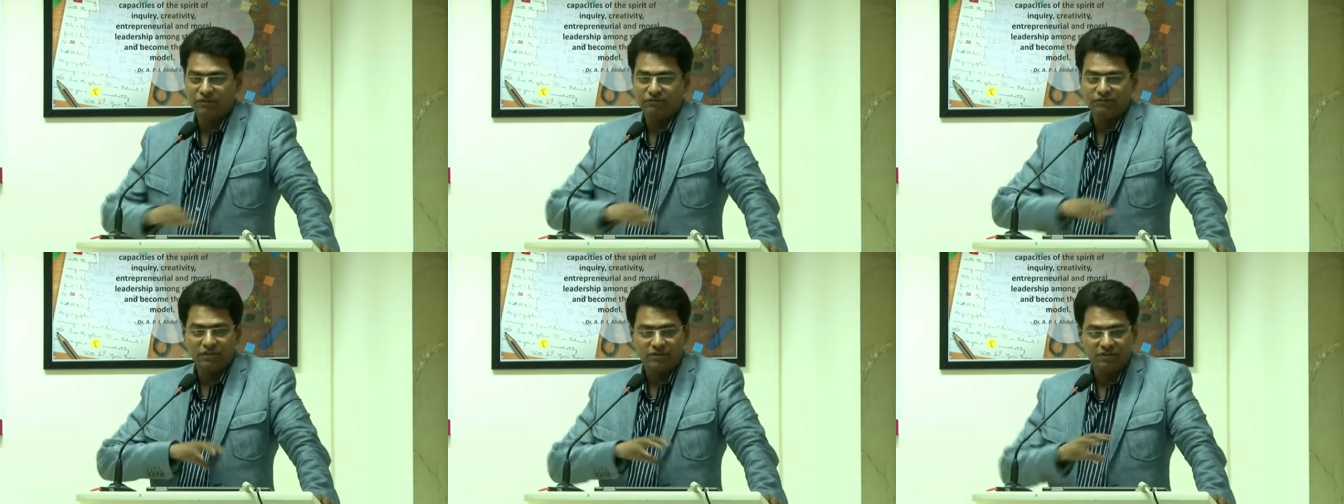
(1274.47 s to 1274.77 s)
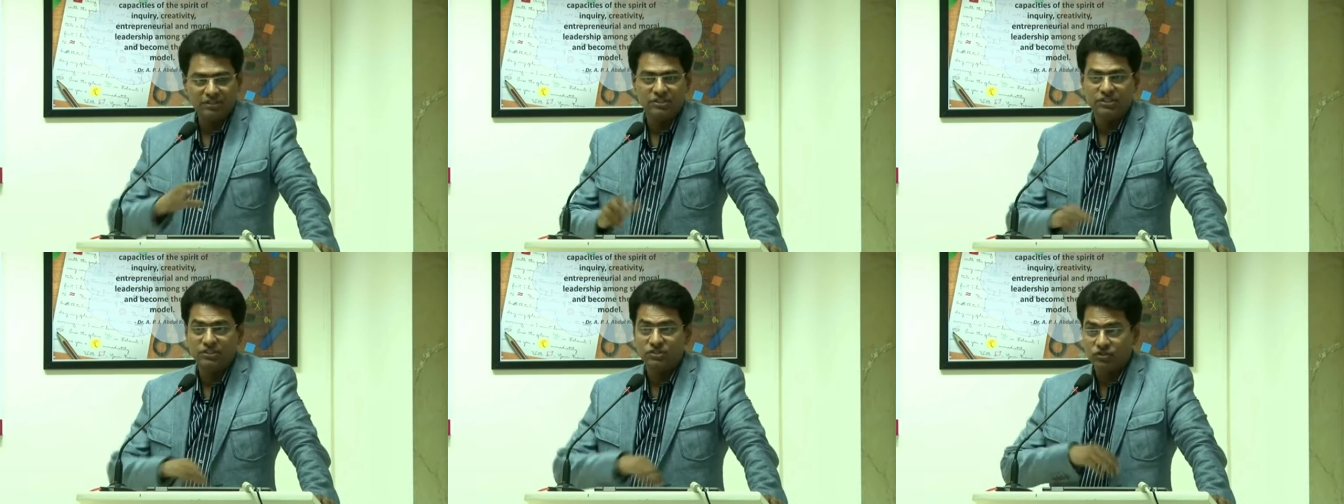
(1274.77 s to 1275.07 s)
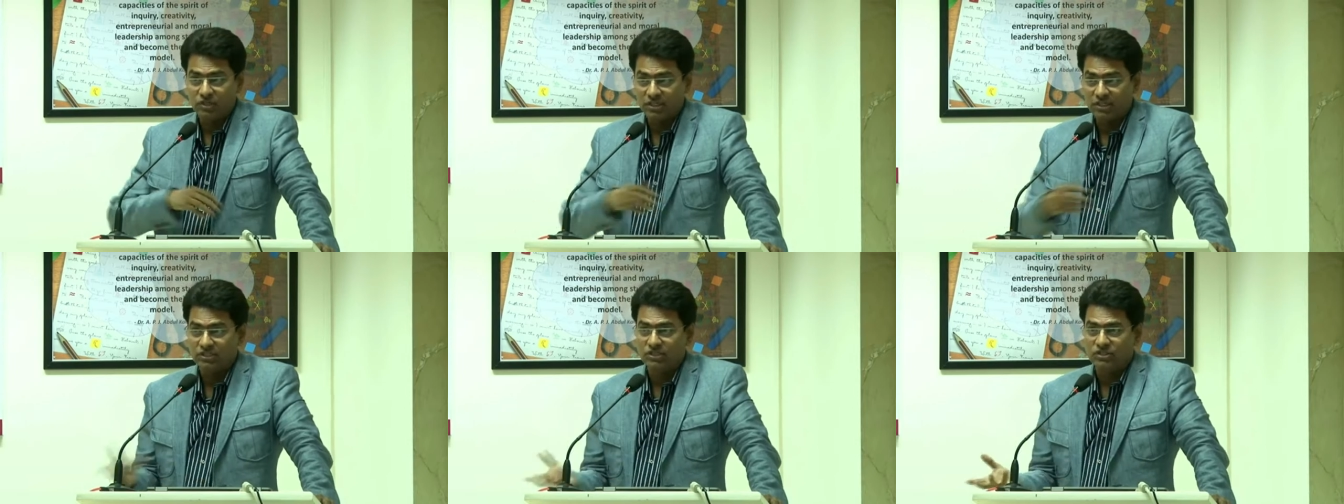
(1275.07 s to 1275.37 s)
of the region
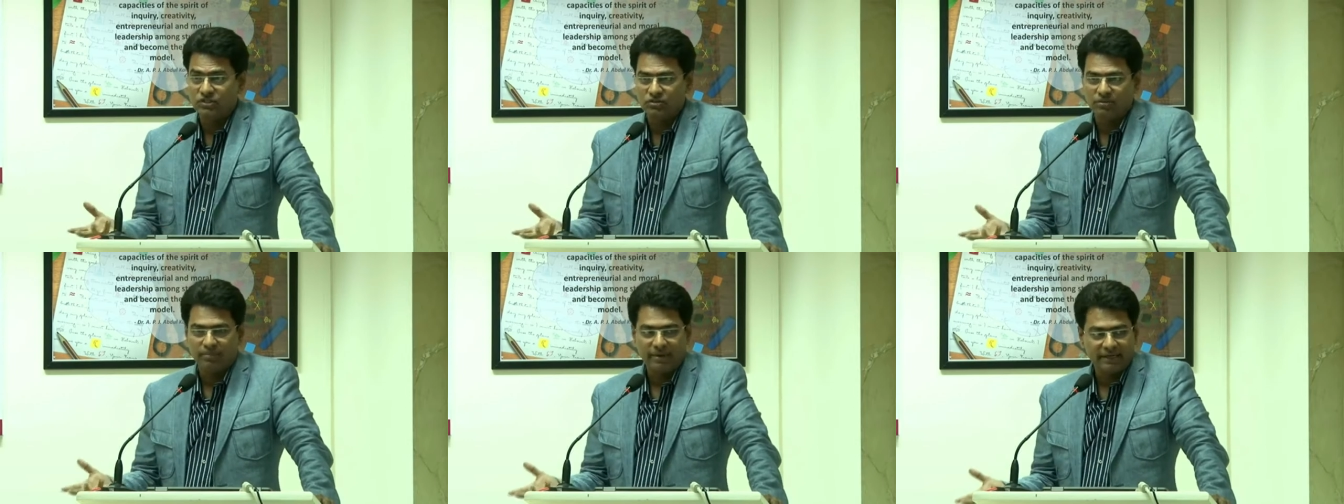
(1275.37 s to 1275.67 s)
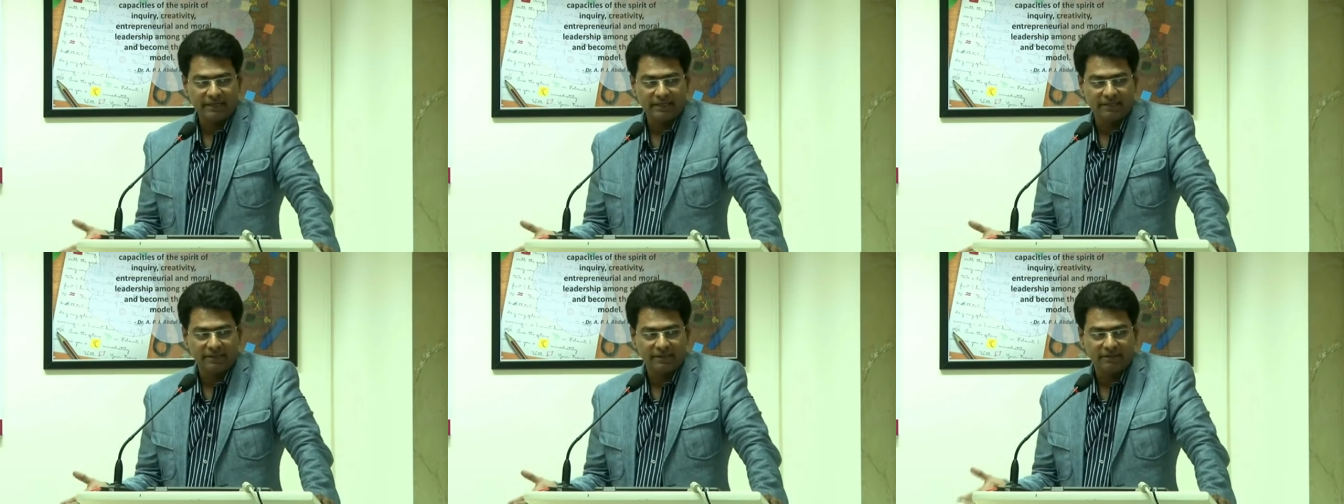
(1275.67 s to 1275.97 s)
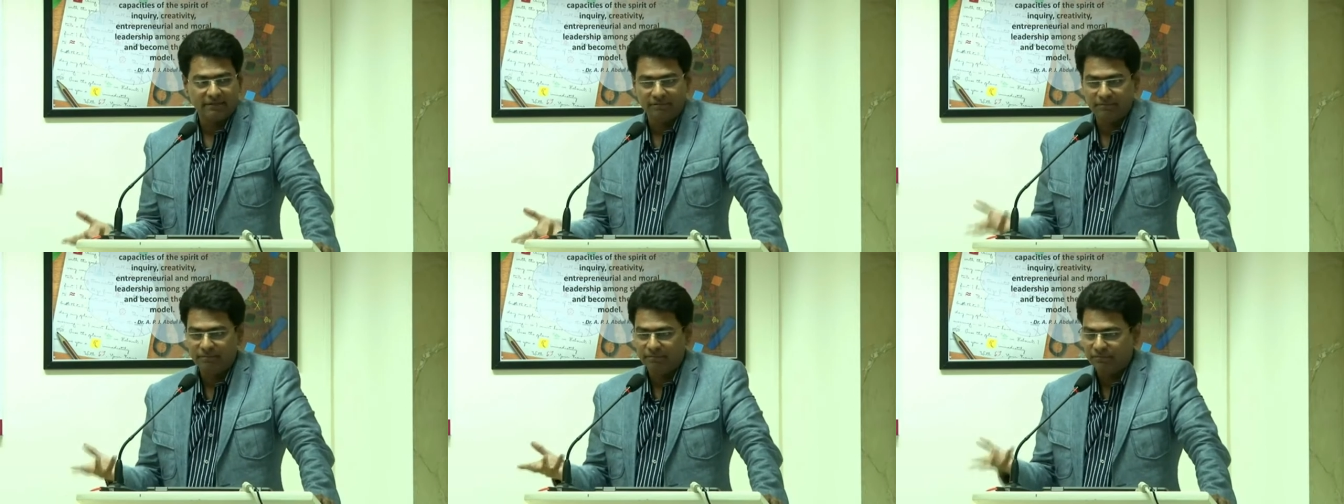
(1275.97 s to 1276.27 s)
changes
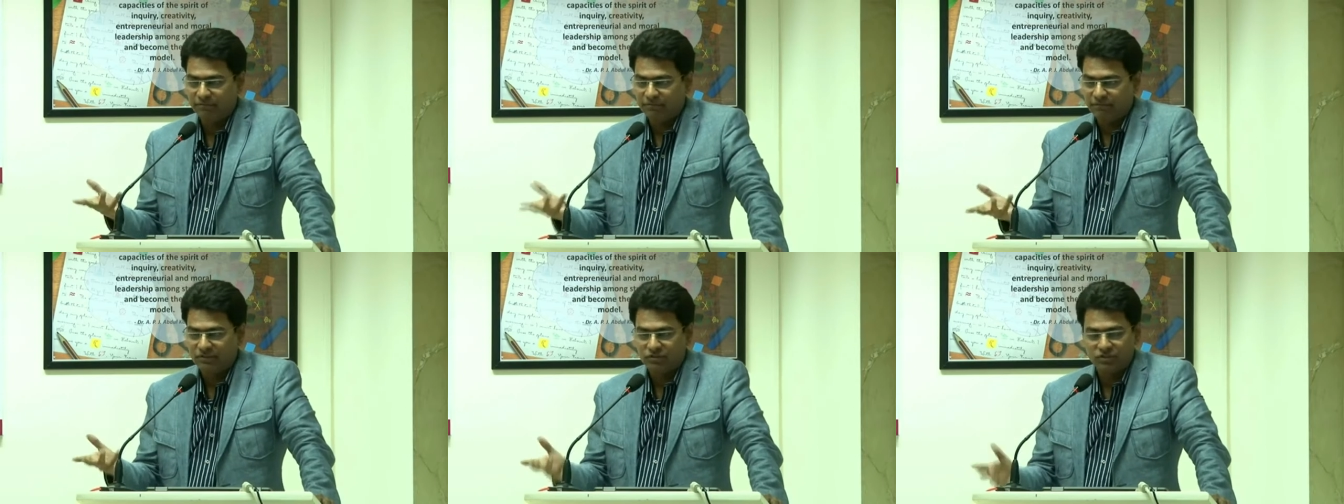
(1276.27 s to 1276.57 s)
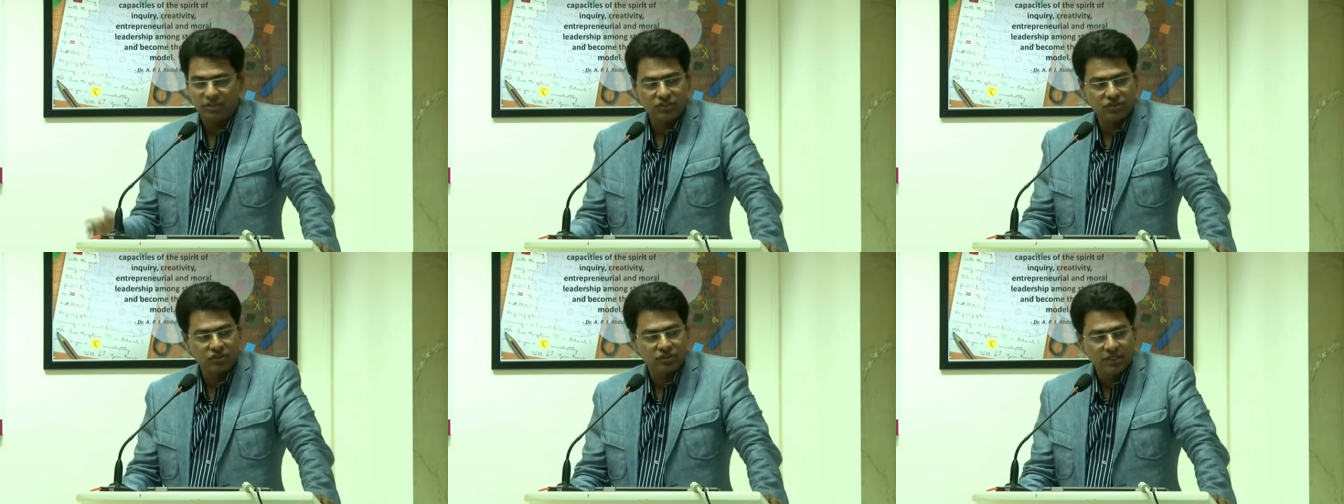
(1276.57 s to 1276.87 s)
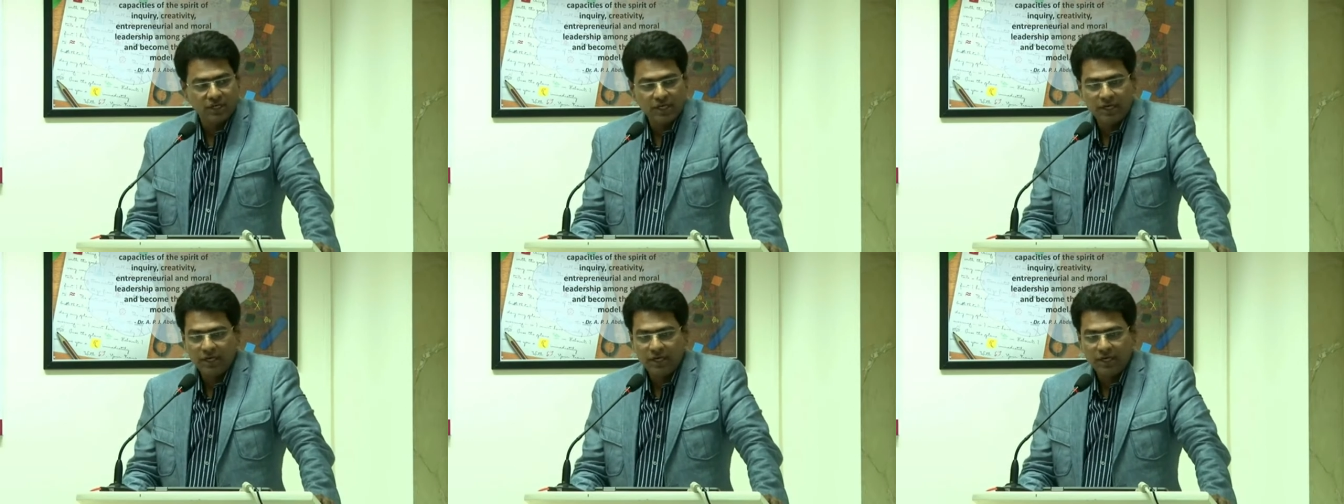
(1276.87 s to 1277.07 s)
dramatically with such